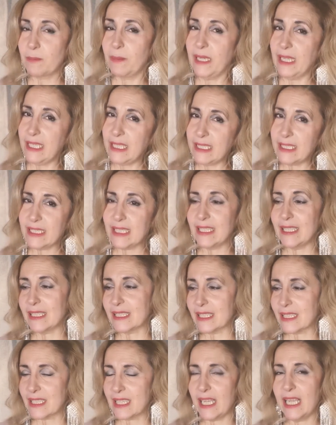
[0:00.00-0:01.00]
please, in
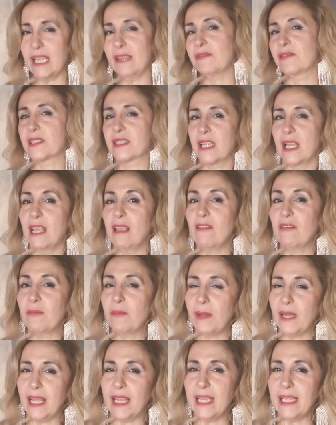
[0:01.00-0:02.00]
a
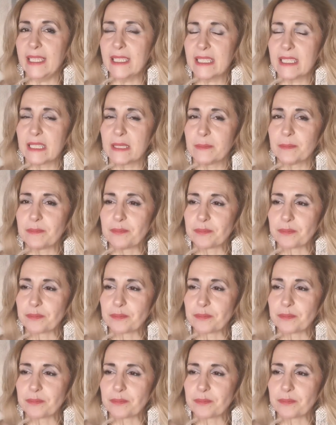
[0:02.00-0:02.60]
safe place.